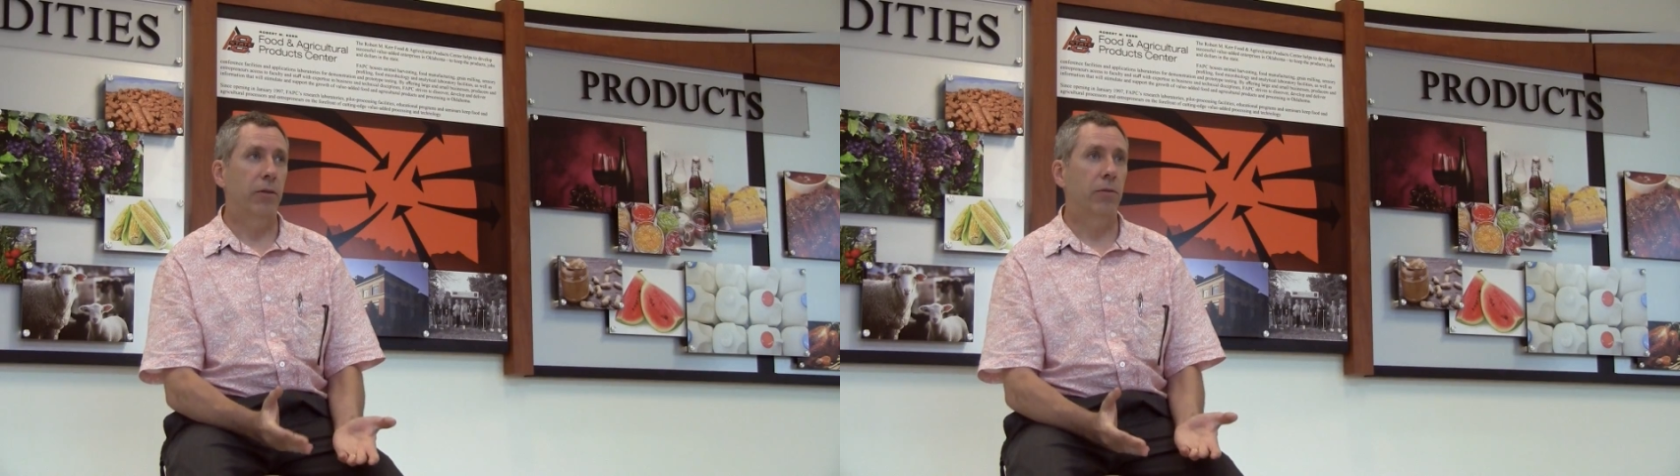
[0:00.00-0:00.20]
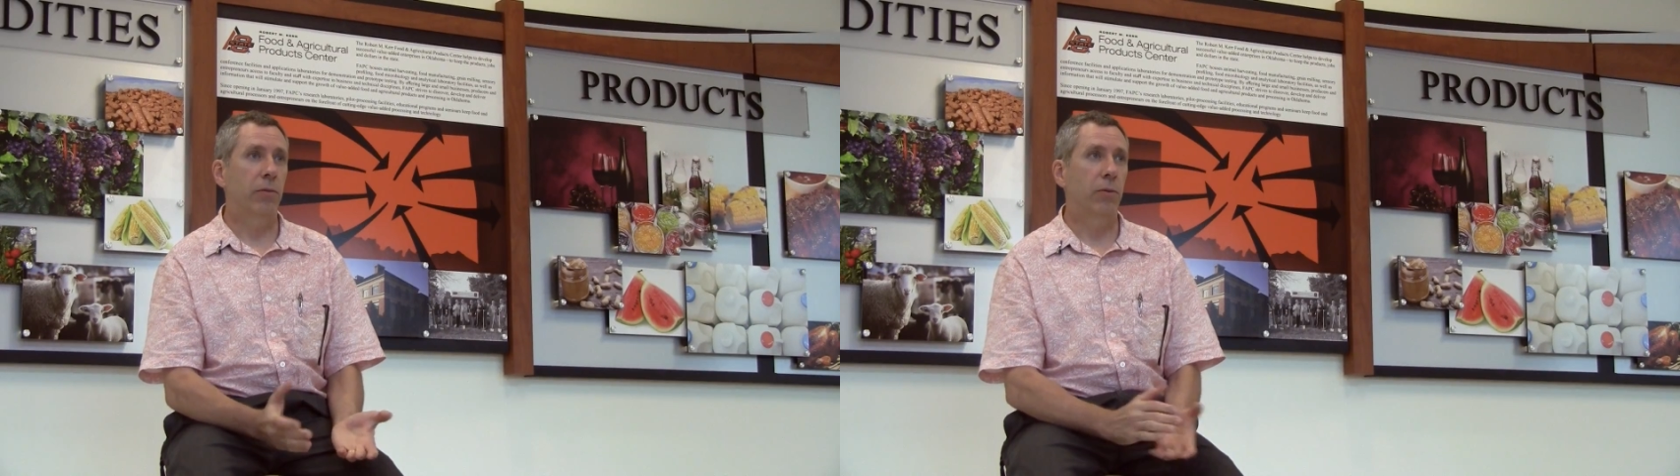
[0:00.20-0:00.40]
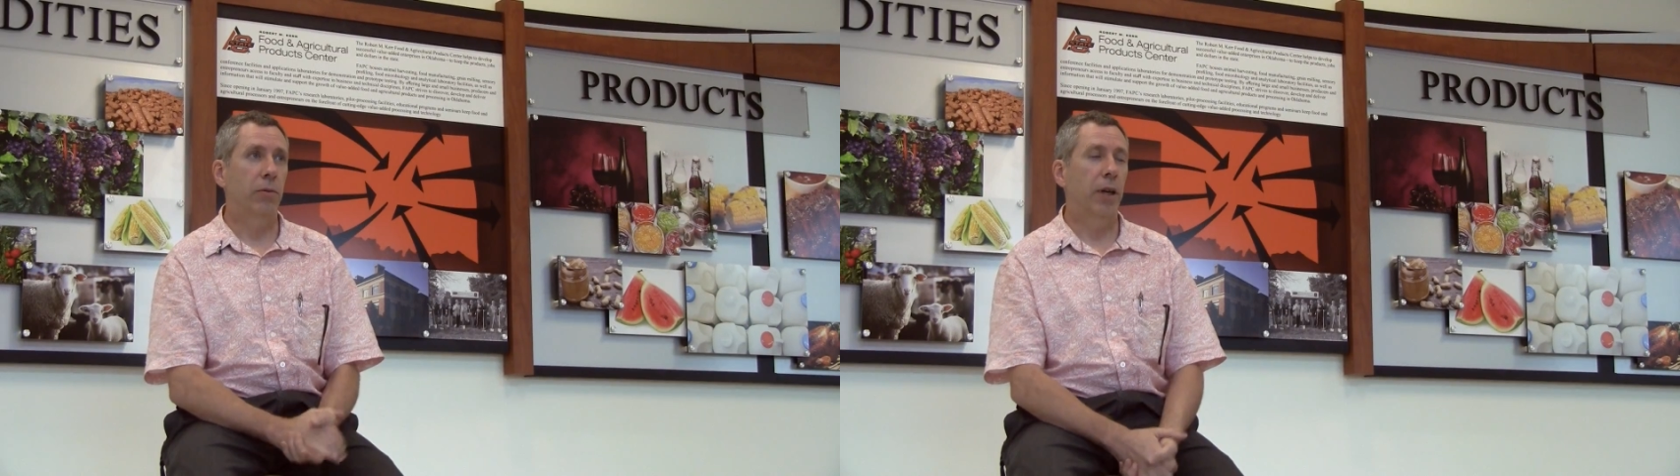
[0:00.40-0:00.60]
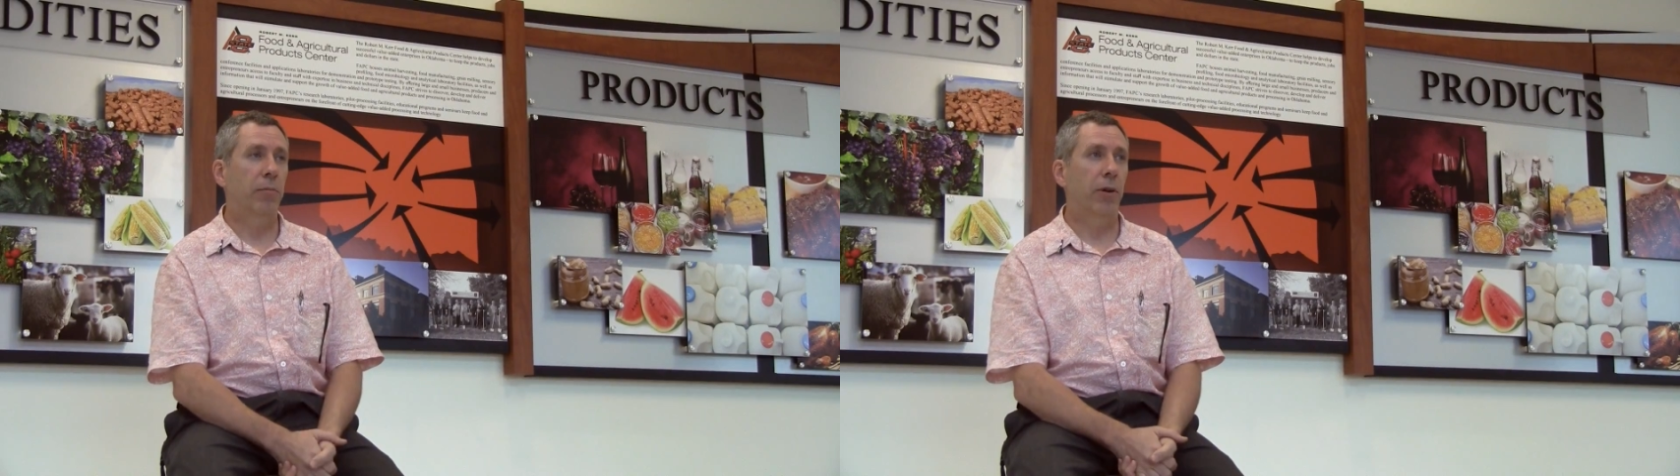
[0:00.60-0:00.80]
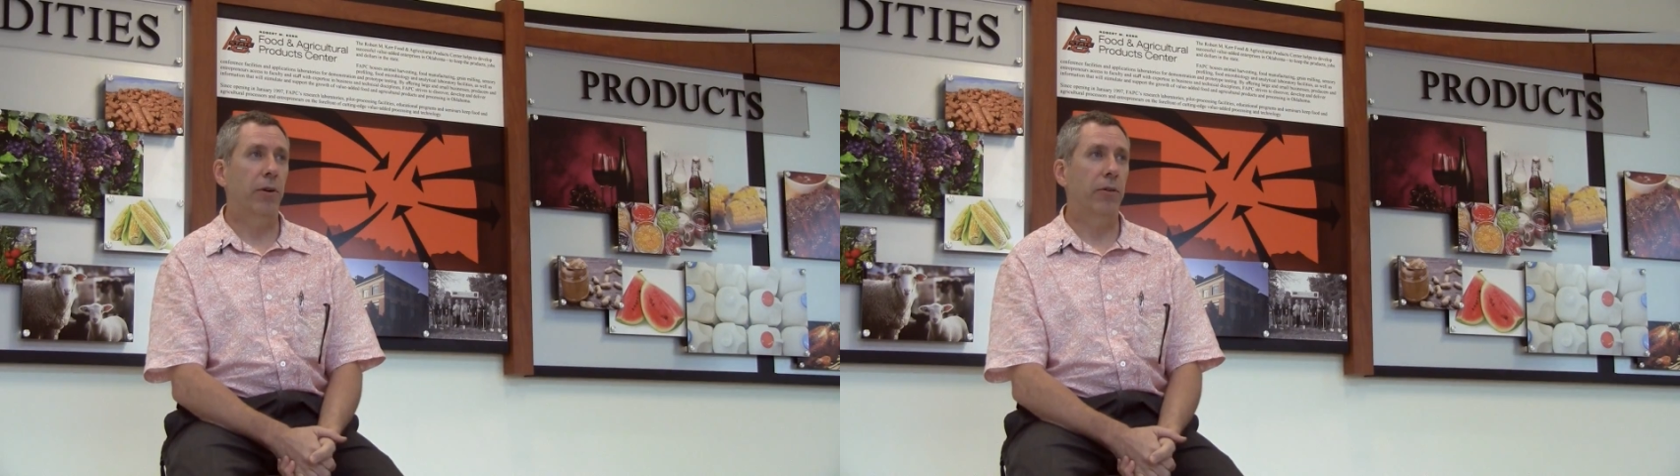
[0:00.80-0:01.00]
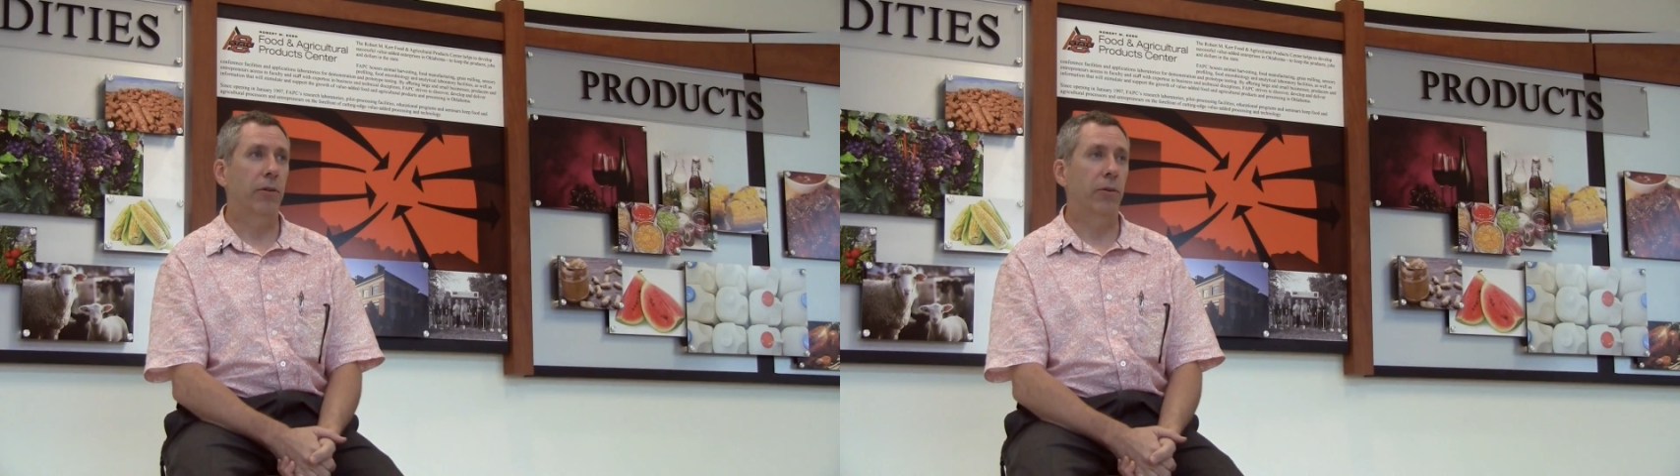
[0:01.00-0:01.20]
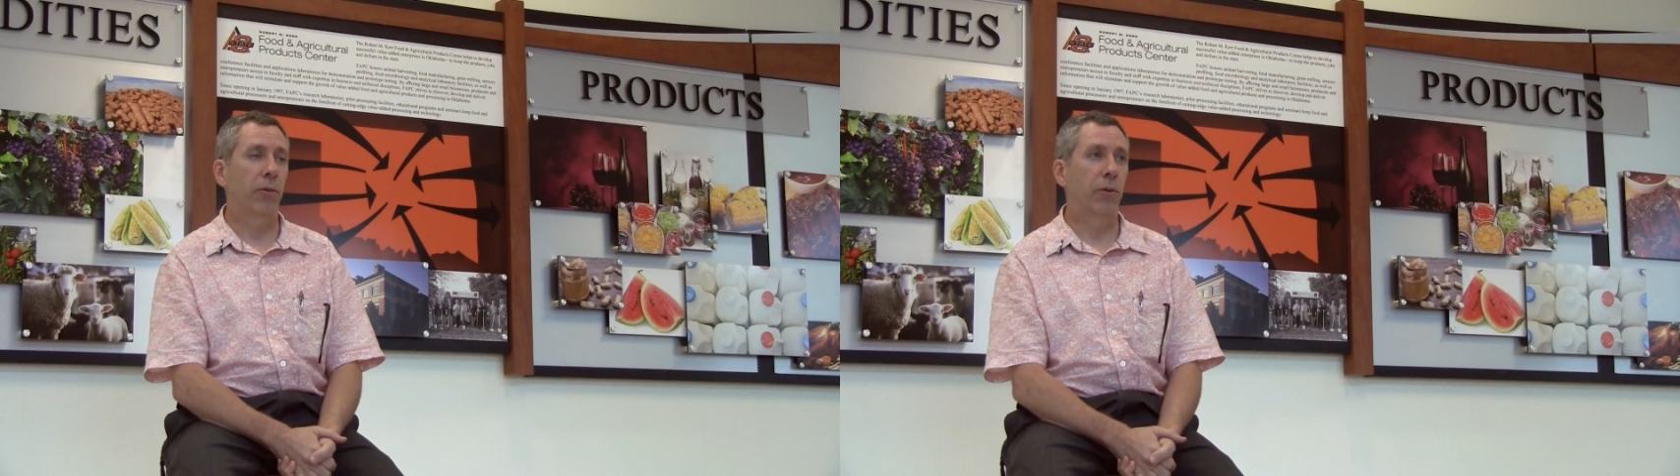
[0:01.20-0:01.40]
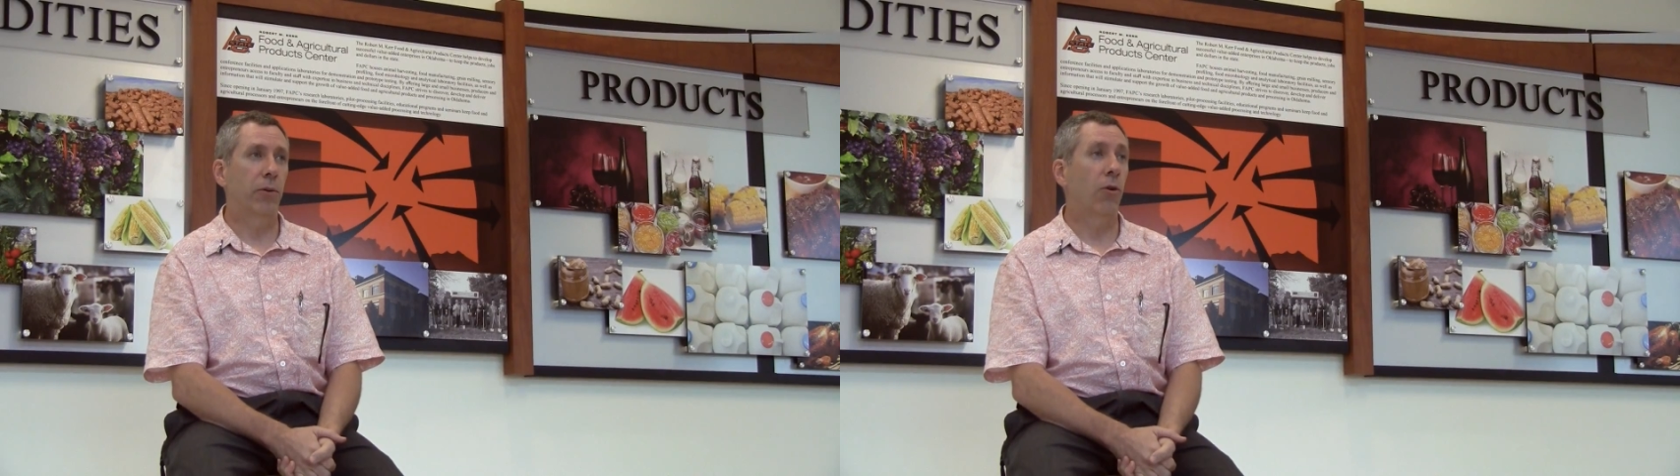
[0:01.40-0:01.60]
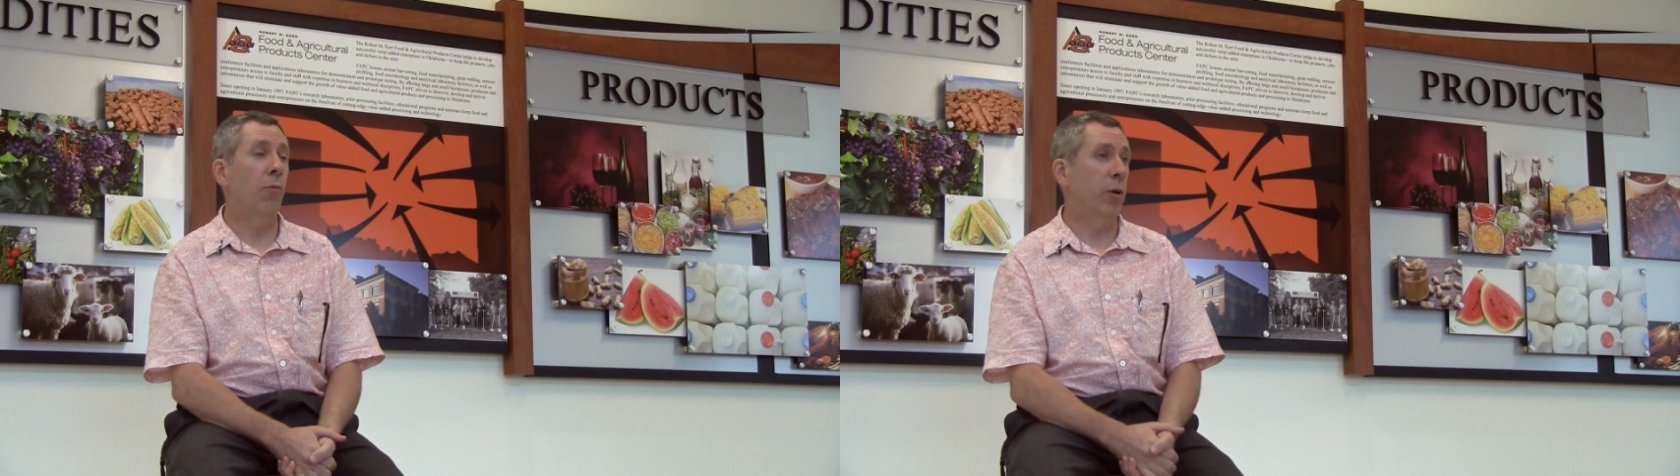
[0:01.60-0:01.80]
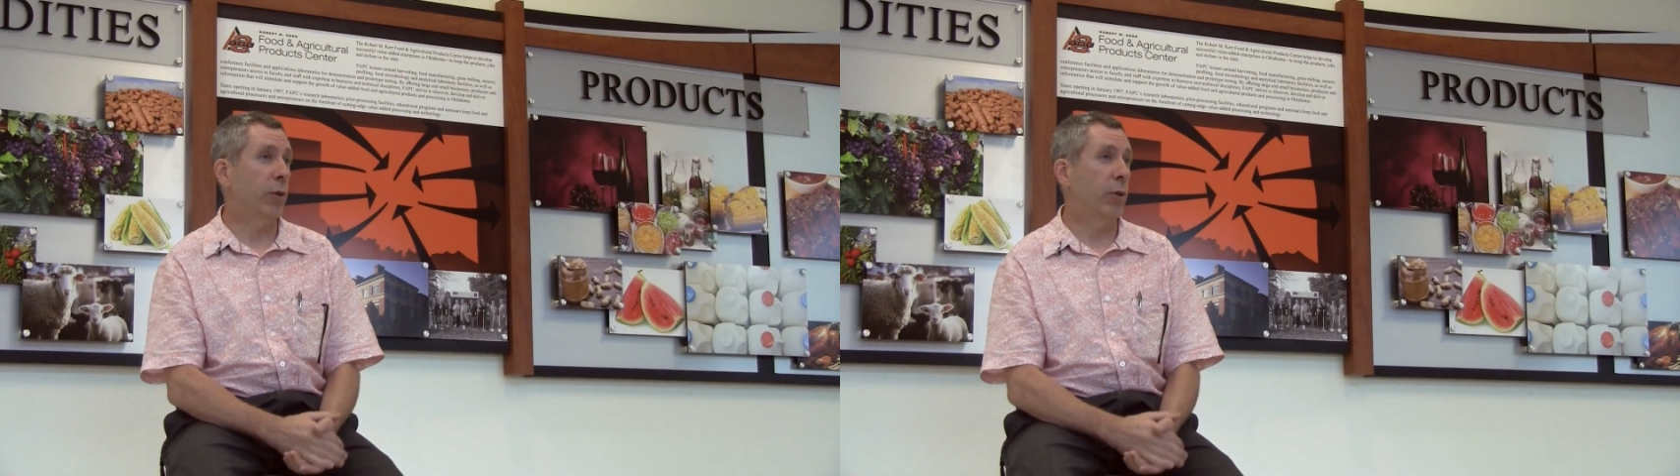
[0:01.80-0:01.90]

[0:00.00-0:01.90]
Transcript: to food and ag products that are grown in Oklahoma.